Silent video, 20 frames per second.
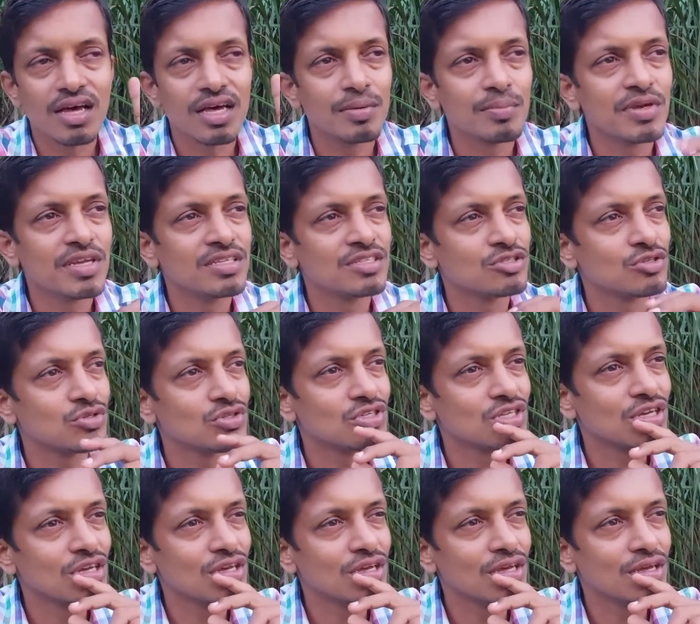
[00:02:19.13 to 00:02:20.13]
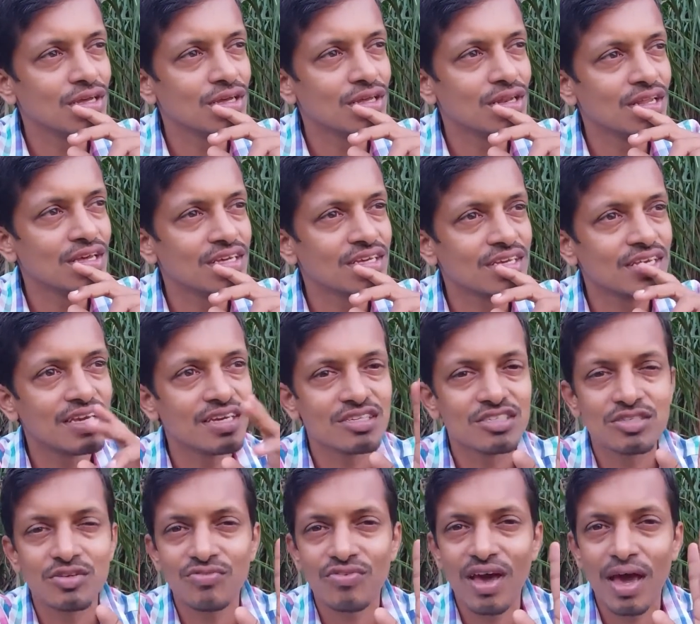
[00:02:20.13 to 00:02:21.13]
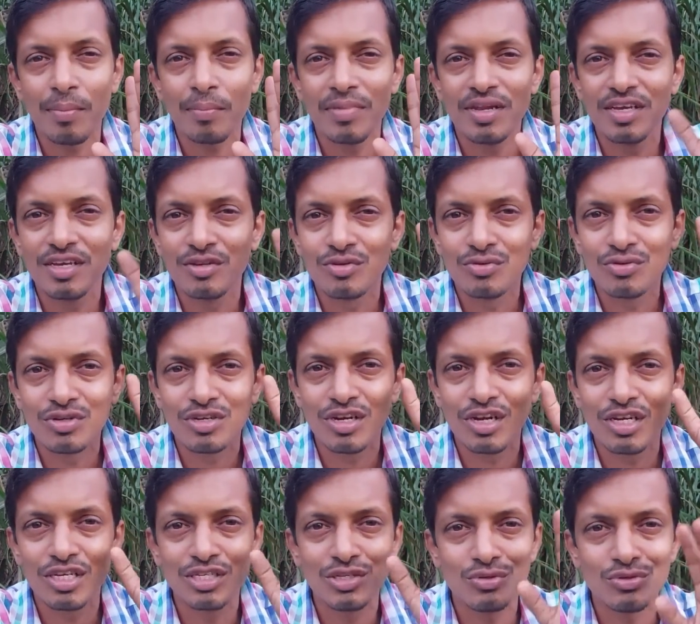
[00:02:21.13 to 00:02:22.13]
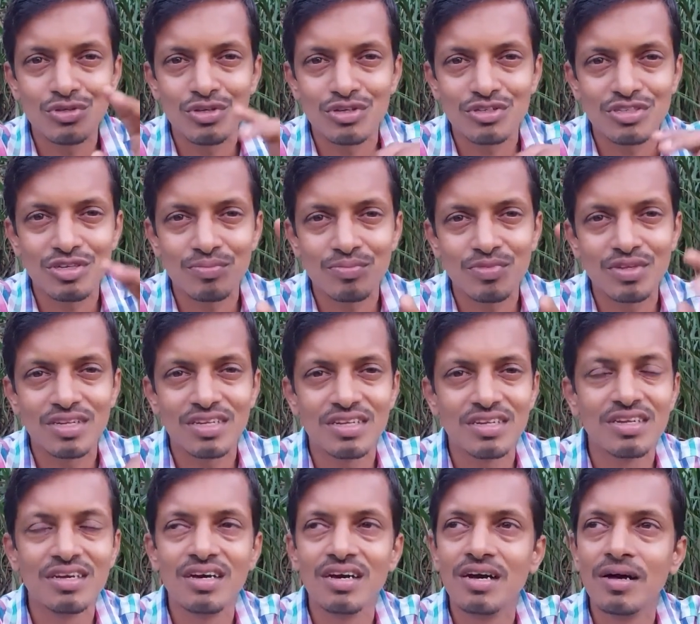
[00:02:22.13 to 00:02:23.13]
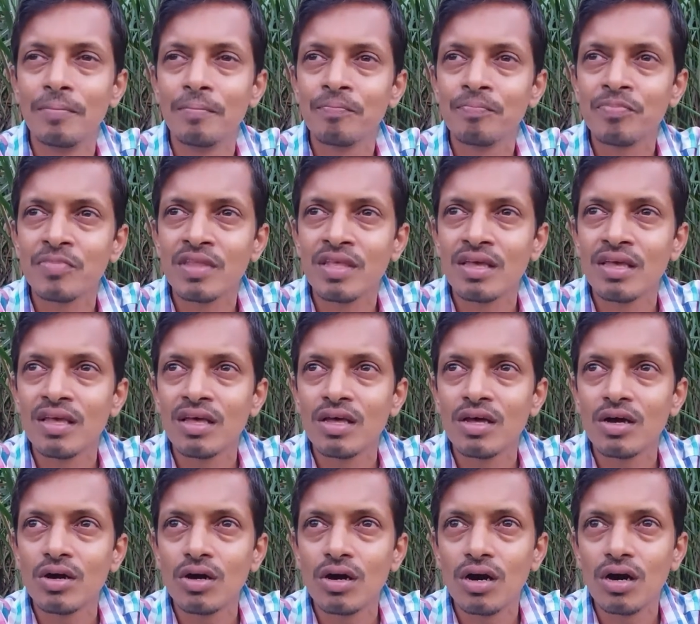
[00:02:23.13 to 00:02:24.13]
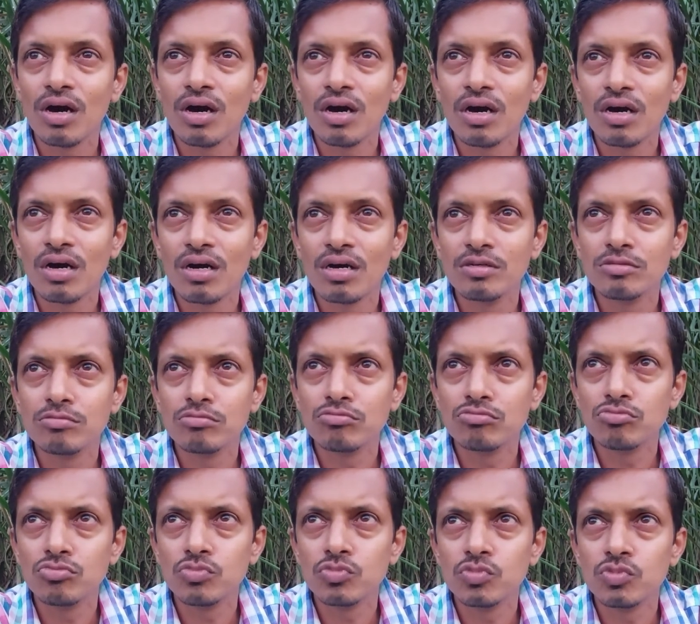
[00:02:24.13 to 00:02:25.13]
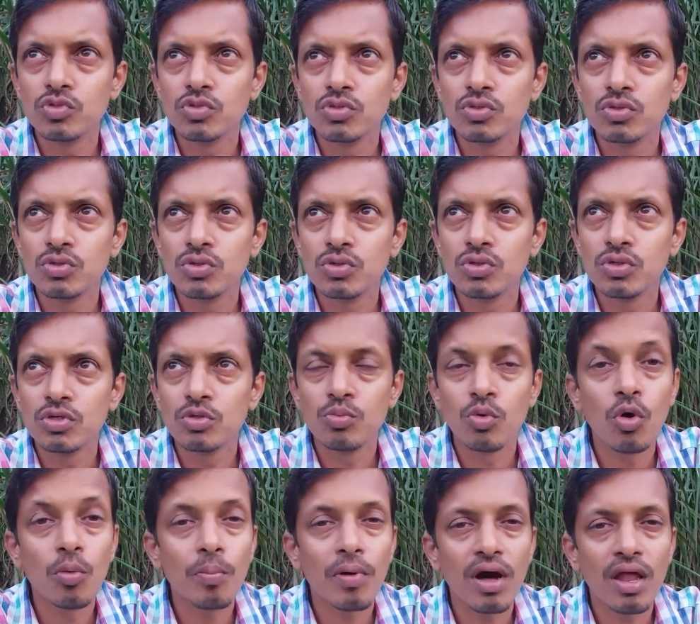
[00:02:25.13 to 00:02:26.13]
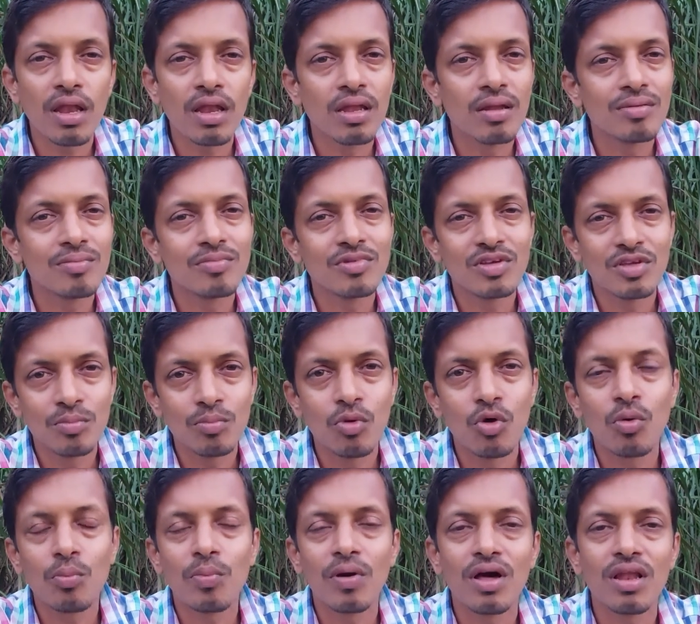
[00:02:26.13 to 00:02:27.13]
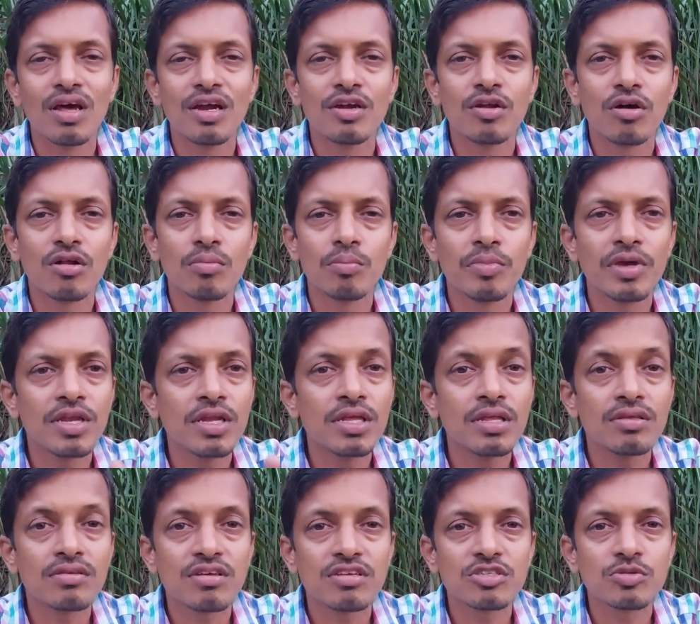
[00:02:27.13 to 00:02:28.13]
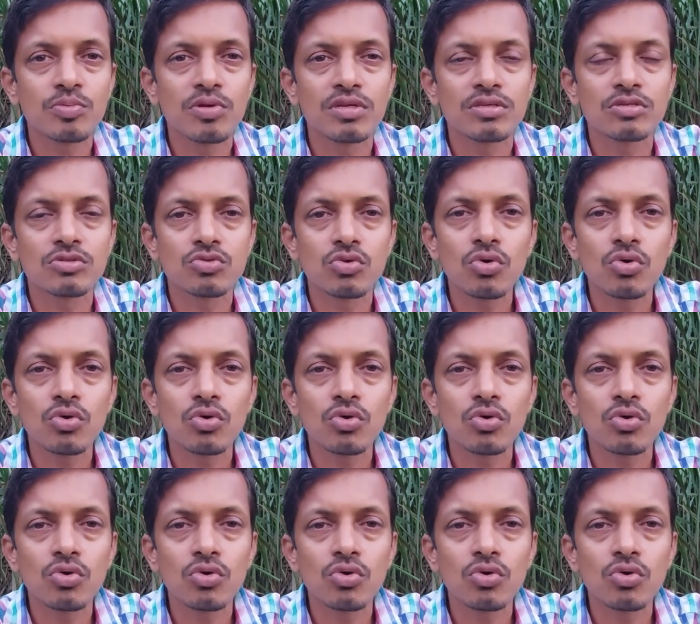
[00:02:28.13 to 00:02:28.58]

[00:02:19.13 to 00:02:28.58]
I mean, should say like king's family, you know, relatives or something in Bhopal, in Bhopal and all. Many such places.